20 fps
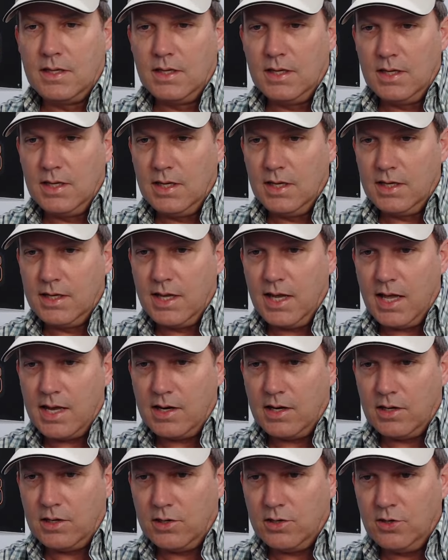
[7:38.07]
And you
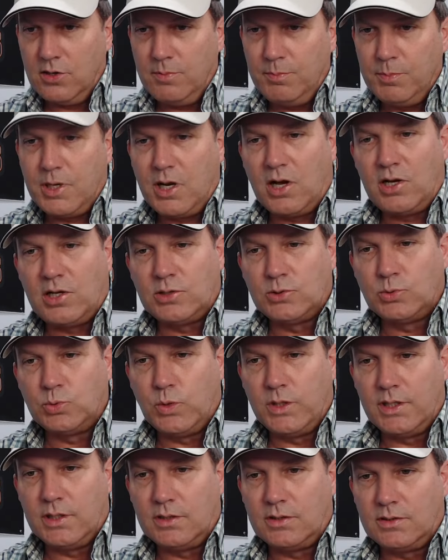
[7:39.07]
got Herb
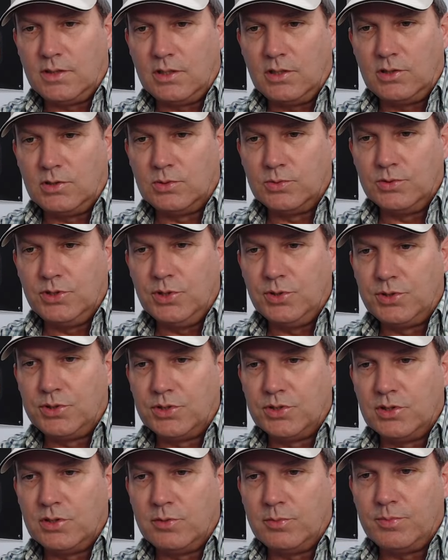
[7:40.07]
Caldwell on
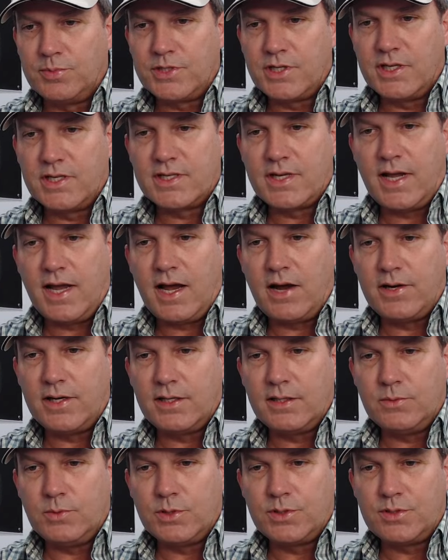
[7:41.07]
YouTube says,
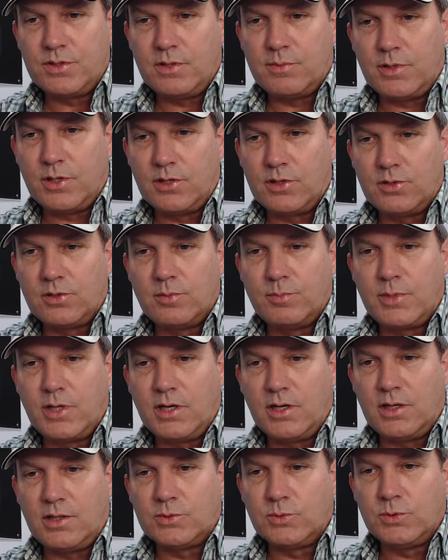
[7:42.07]
howdy. What's up, Herb
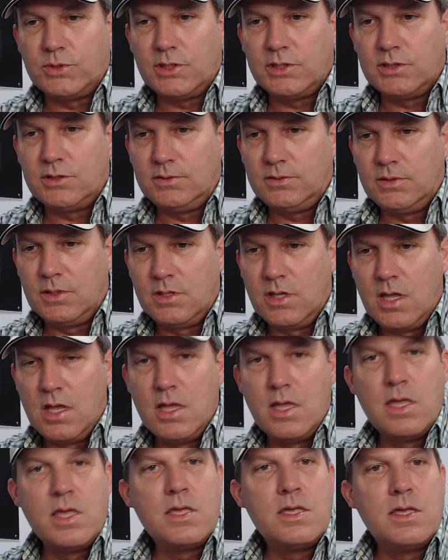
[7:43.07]
Caldwell?
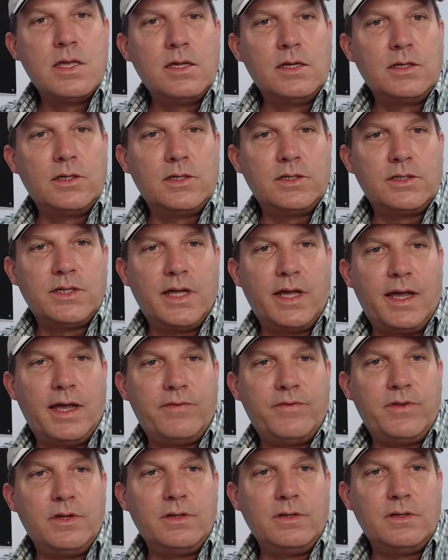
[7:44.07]
Good to
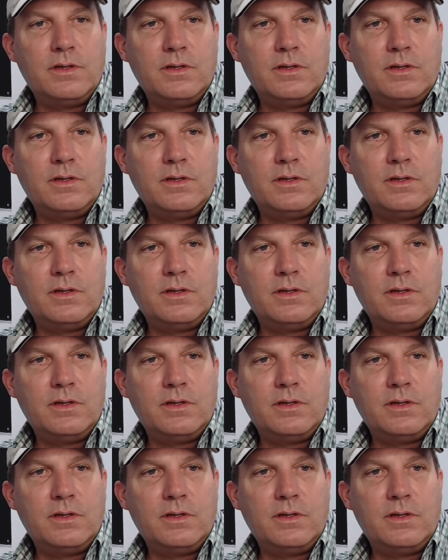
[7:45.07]
have you.